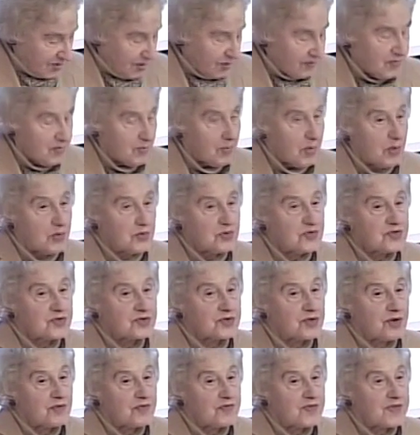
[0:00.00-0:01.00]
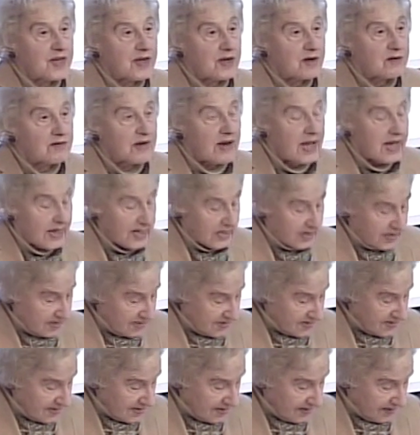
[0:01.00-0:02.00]
of most of their
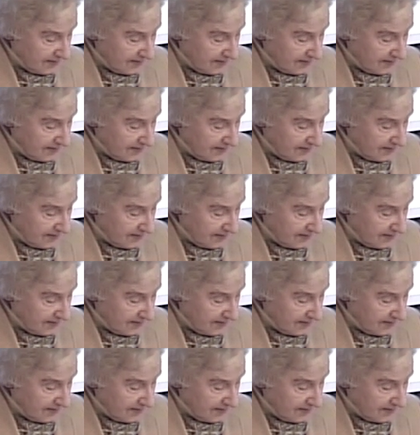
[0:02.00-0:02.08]
rights